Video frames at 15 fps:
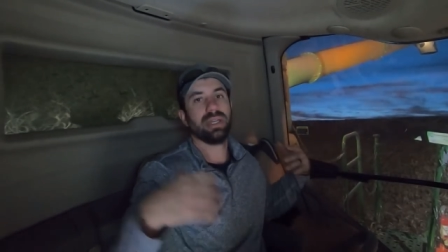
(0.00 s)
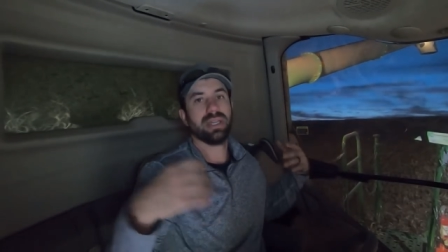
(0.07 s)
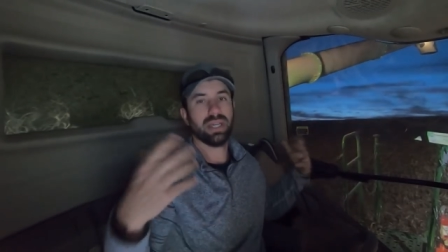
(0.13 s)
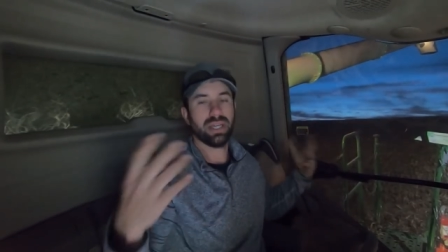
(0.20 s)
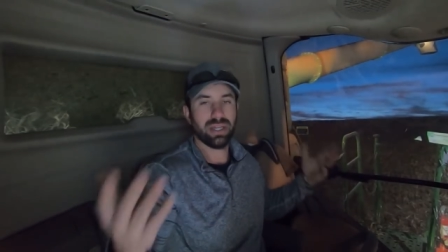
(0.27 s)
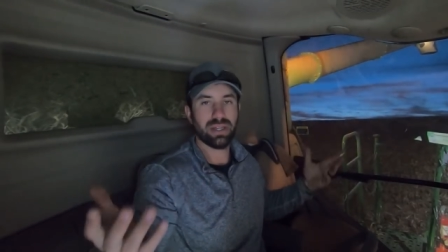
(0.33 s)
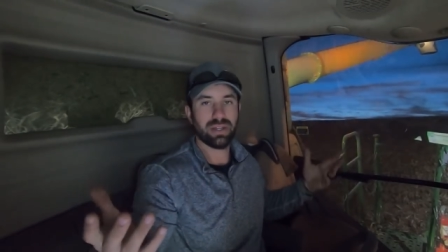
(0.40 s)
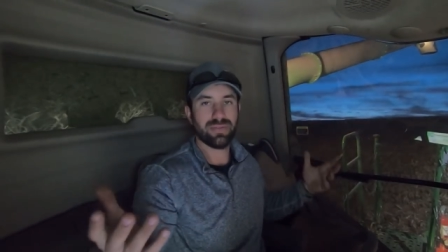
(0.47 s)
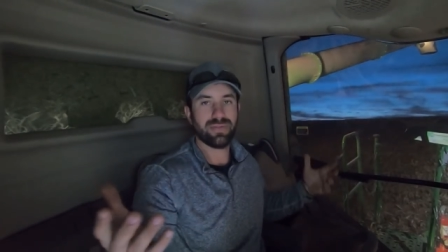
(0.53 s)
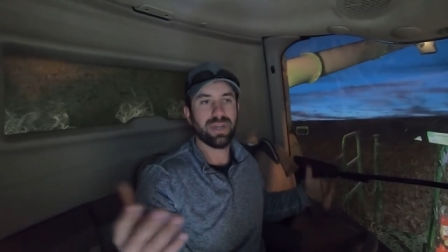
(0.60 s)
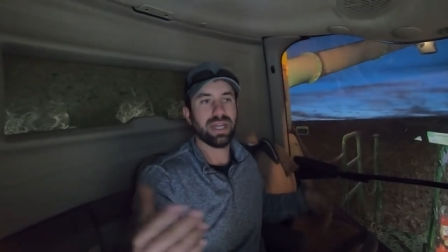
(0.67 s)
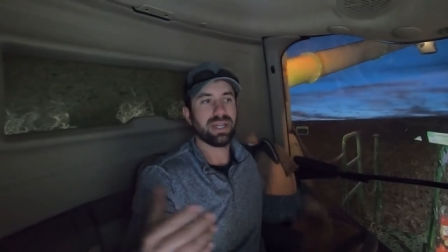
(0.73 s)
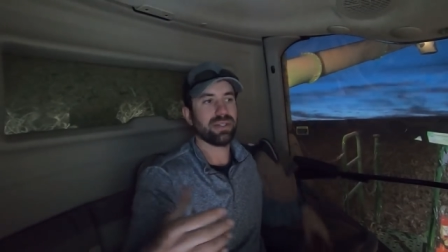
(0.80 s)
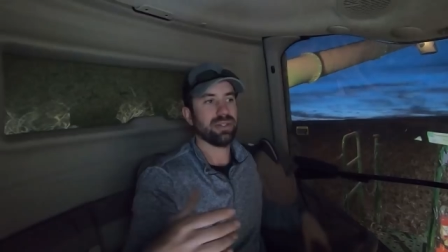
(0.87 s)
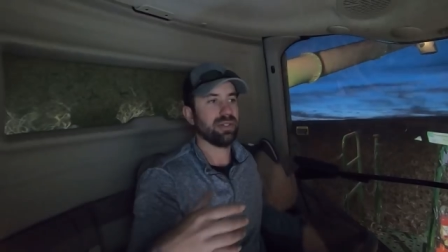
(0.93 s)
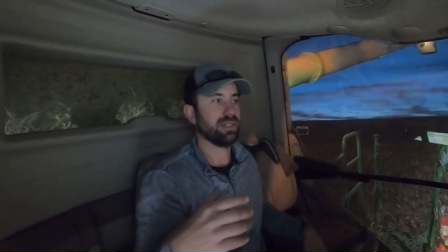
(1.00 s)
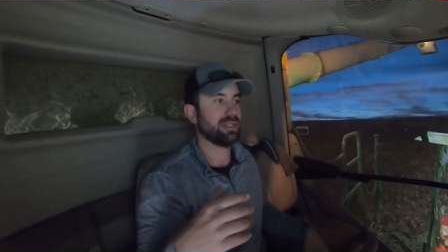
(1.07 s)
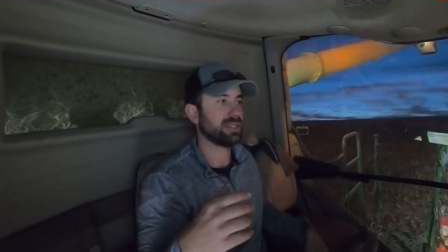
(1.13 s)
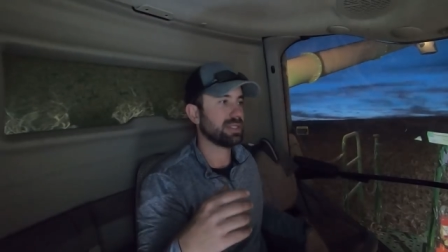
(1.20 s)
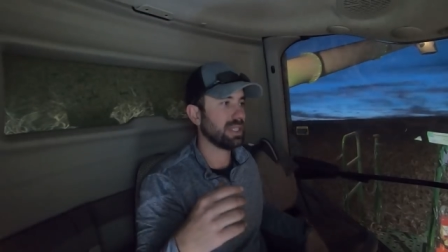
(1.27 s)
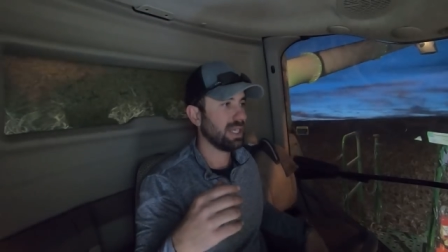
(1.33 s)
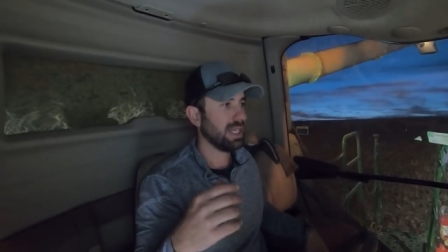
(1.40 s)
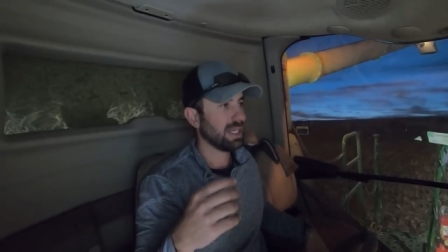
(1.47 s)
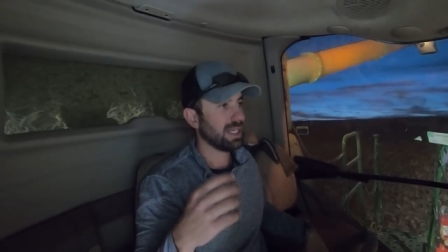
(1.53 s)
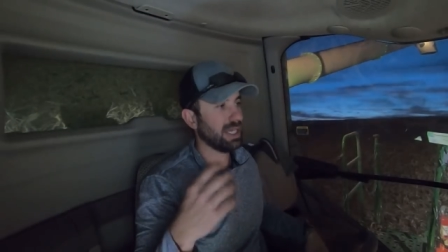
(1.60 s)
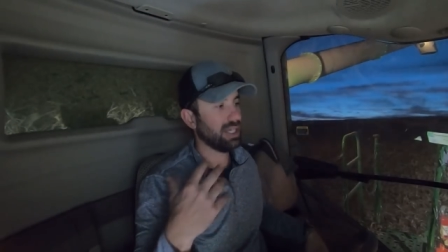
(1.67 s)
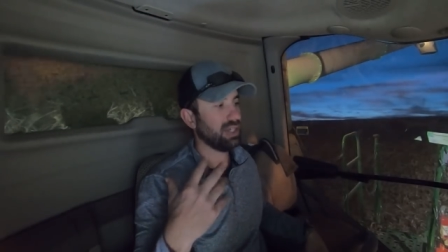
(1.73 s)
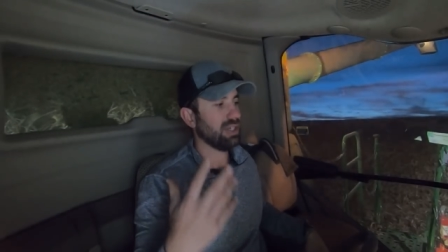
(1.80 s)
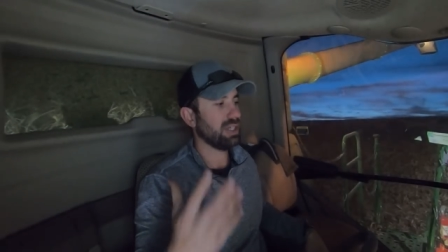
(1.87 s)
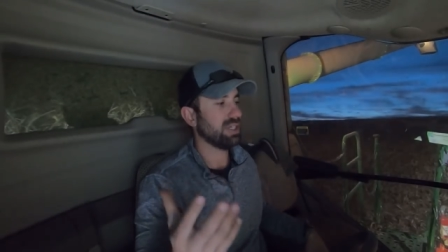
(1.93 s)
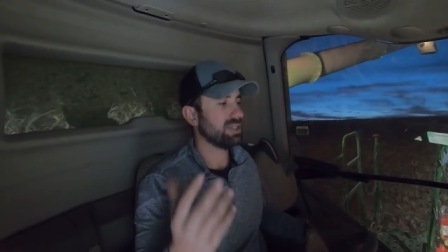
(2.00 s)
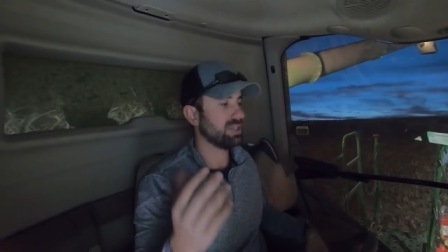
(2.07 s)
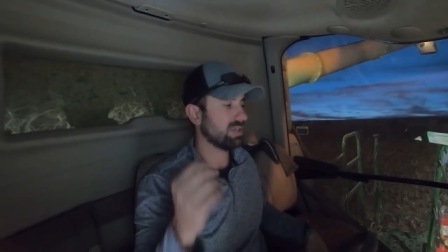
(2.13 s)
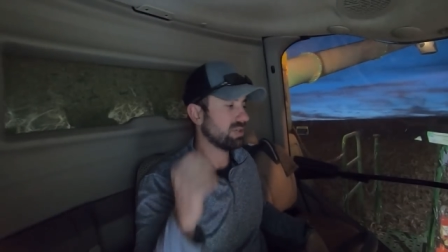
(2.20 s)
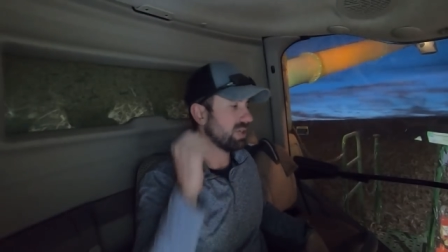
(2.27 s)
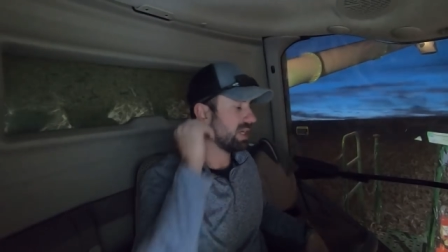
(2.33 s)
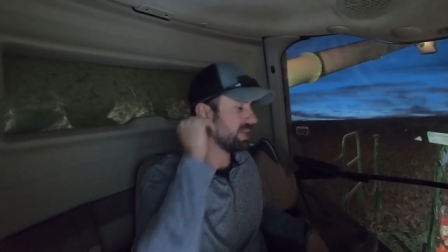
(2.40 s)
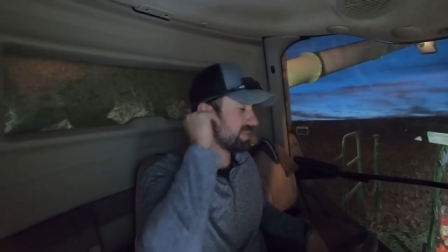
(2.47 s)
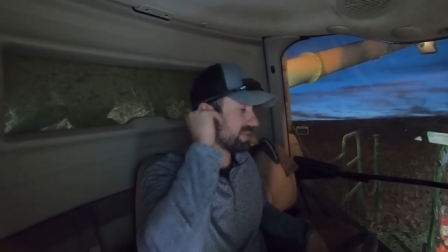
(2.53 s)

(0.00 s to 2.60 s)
another factor, is can you get your crops